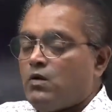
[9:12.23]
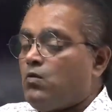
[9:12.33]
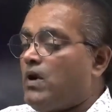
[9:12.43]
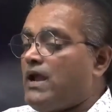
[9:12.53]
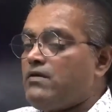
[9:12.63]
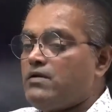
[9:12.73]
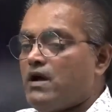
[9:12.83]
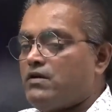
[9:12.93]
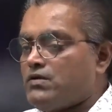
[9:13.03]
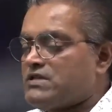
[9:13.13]
Why you
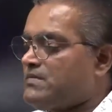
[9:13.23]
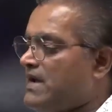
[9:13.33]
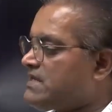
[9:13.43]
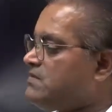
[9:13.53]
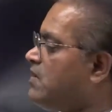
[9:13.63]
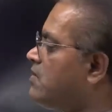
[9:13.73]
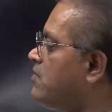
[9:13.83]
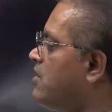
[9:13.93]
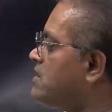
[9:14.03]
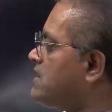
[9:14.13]
are to use the maximum power
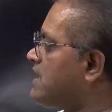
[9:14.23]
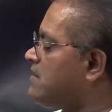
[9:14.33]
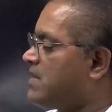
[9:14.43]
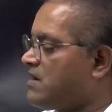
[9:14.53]
point tracking?